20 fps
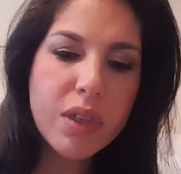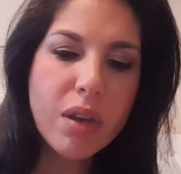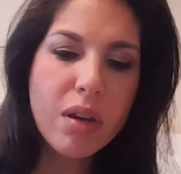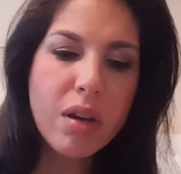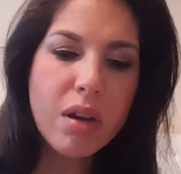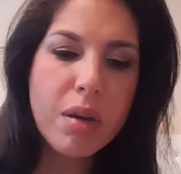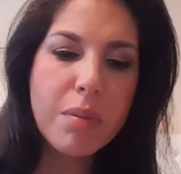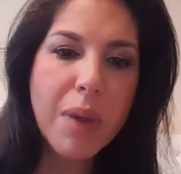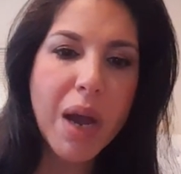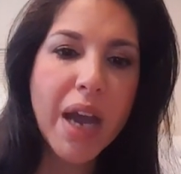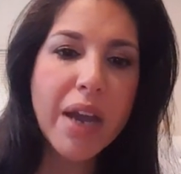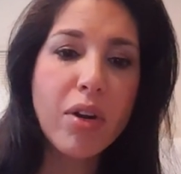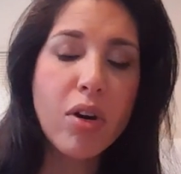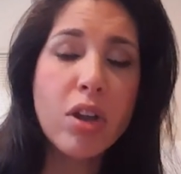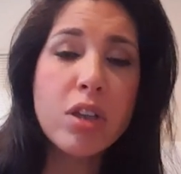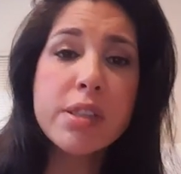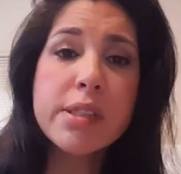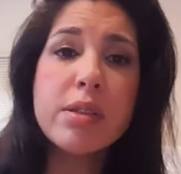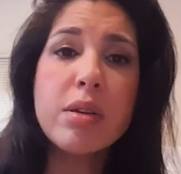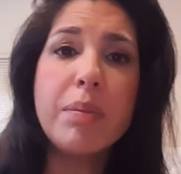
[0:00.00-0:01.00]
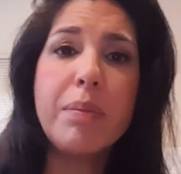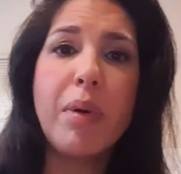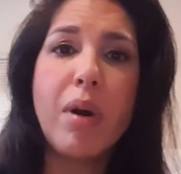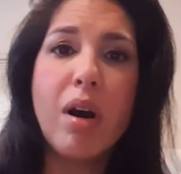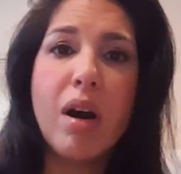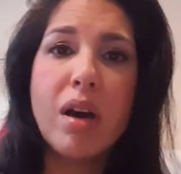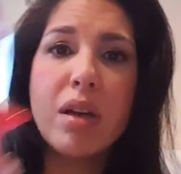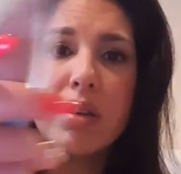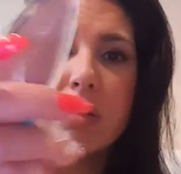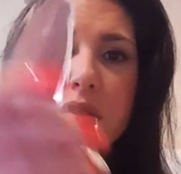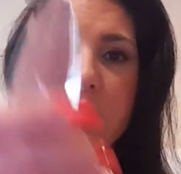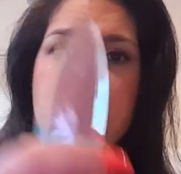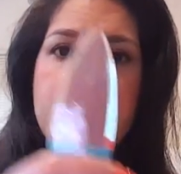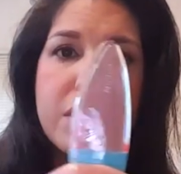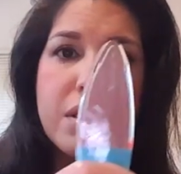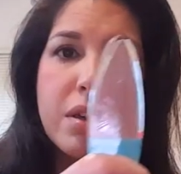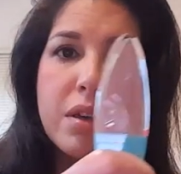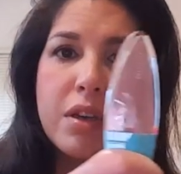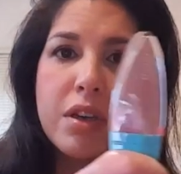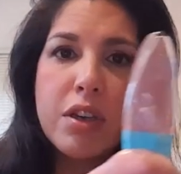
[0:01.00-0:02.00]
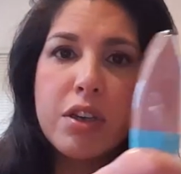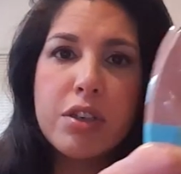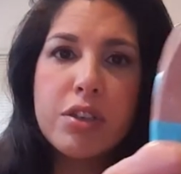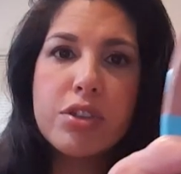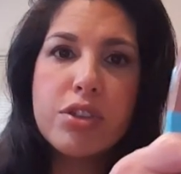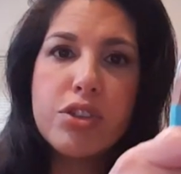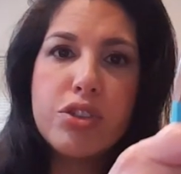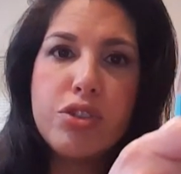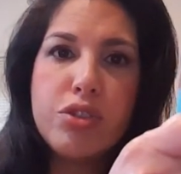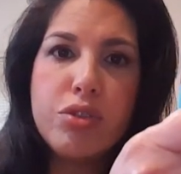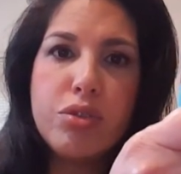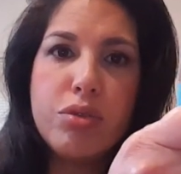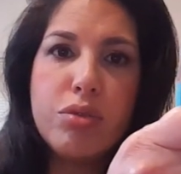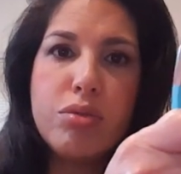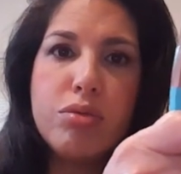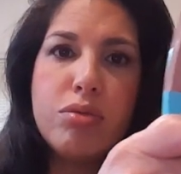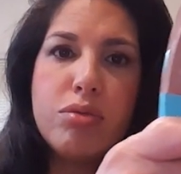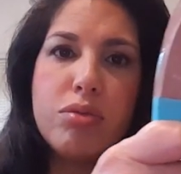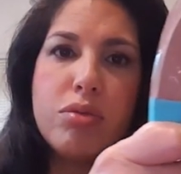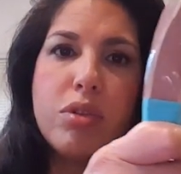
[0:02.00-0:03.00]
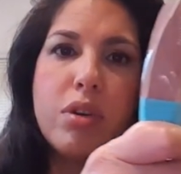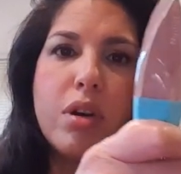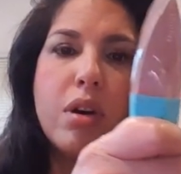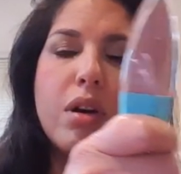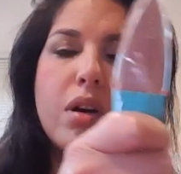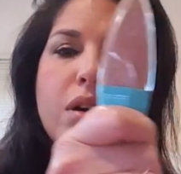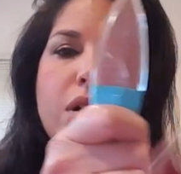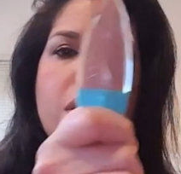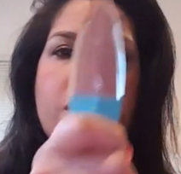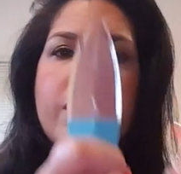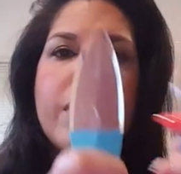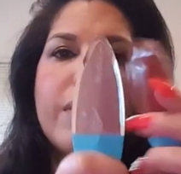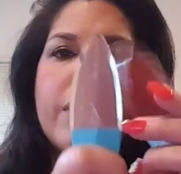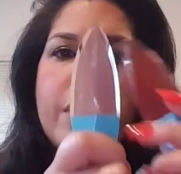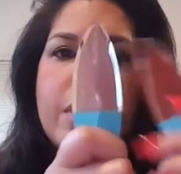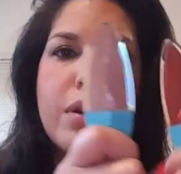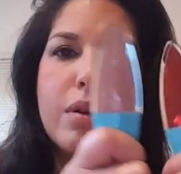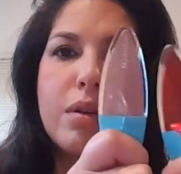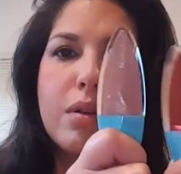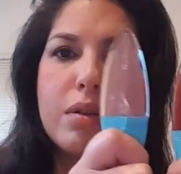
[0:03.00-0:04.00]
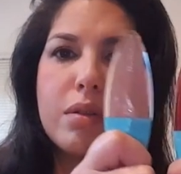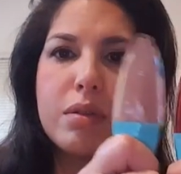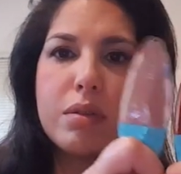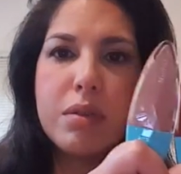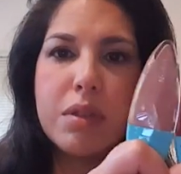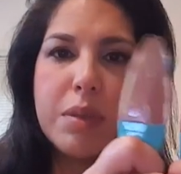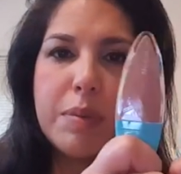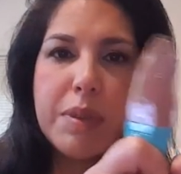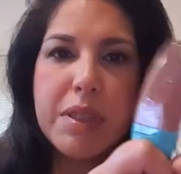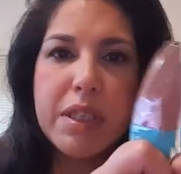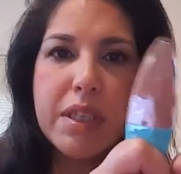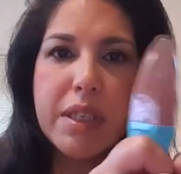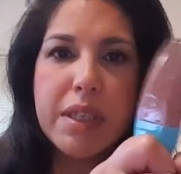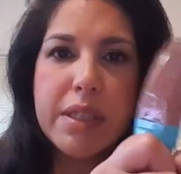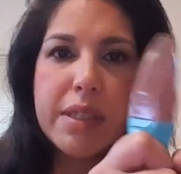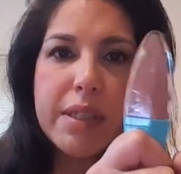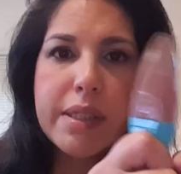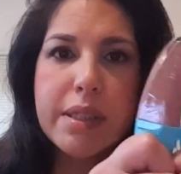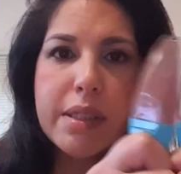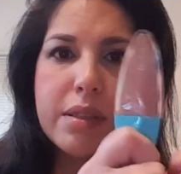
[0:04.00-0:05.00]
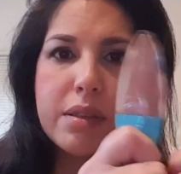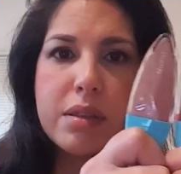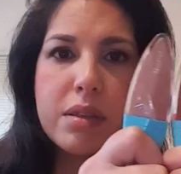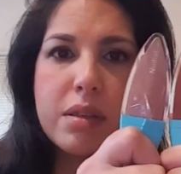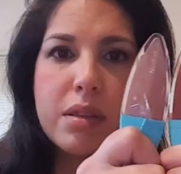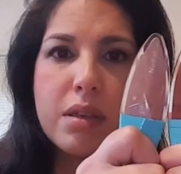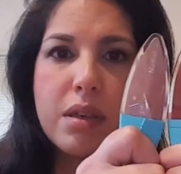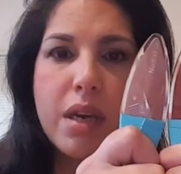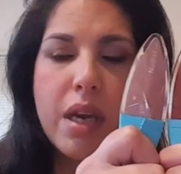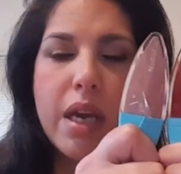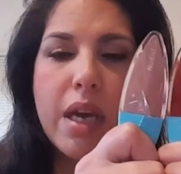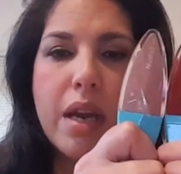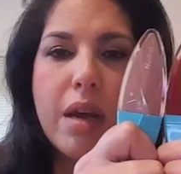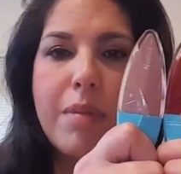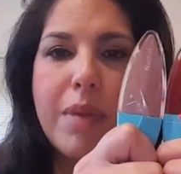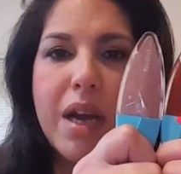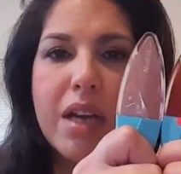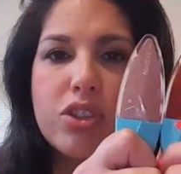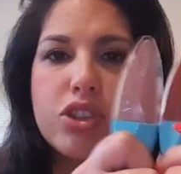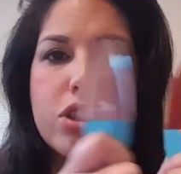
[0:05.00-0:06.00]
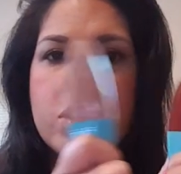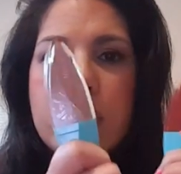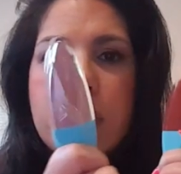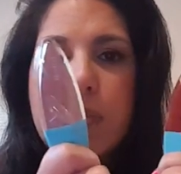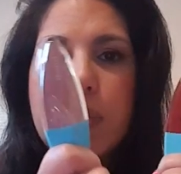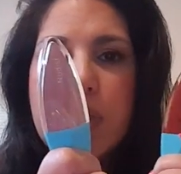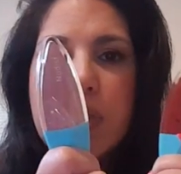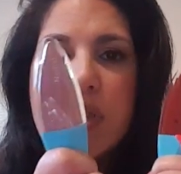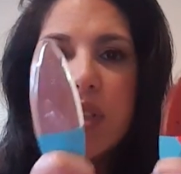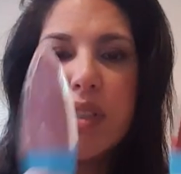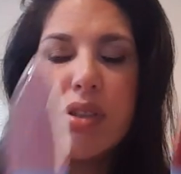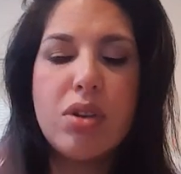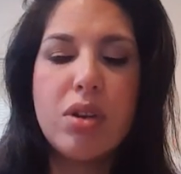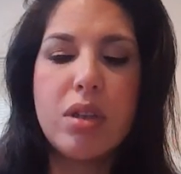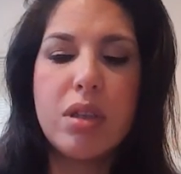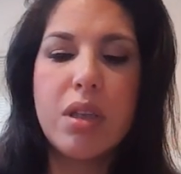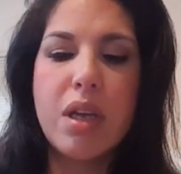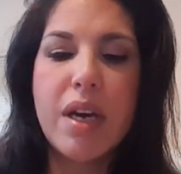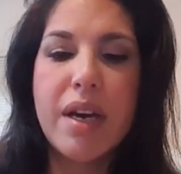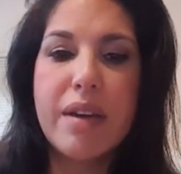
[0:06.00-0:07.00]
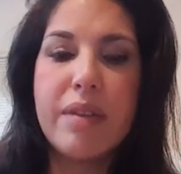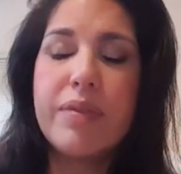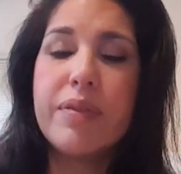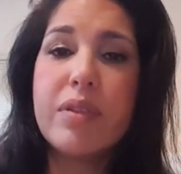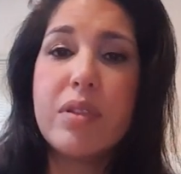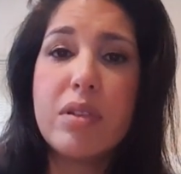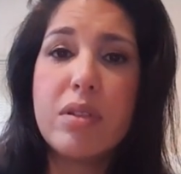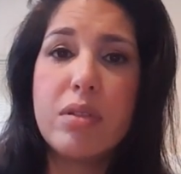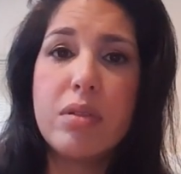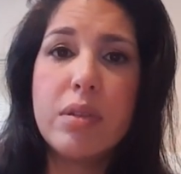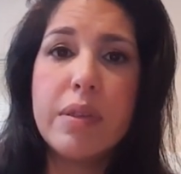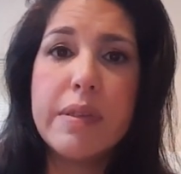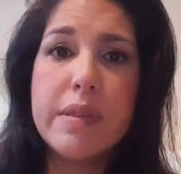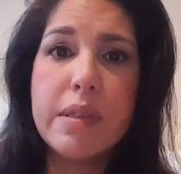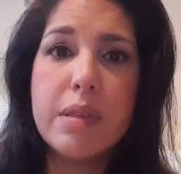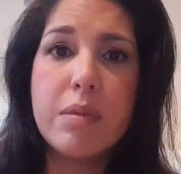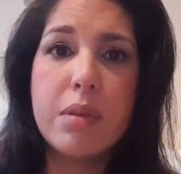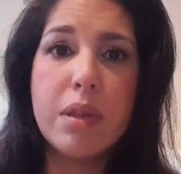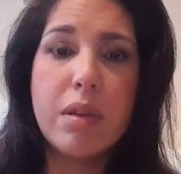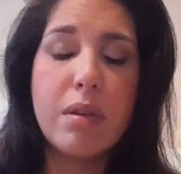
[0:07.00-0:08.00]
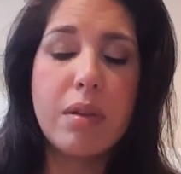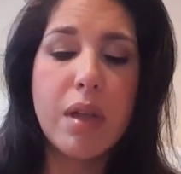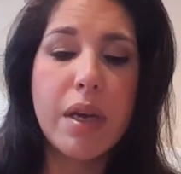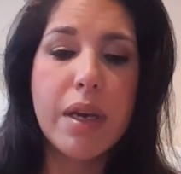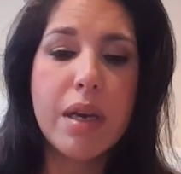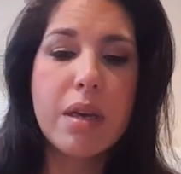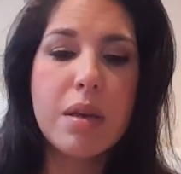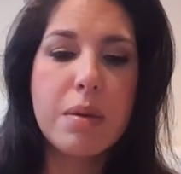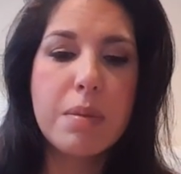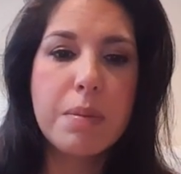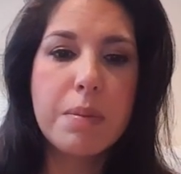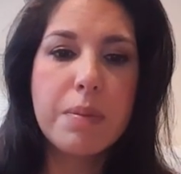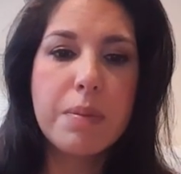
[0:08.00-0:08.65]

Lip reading: I also bought 2 of their lipsticks. And I'm actually going to put these on live so that you can see what they're like.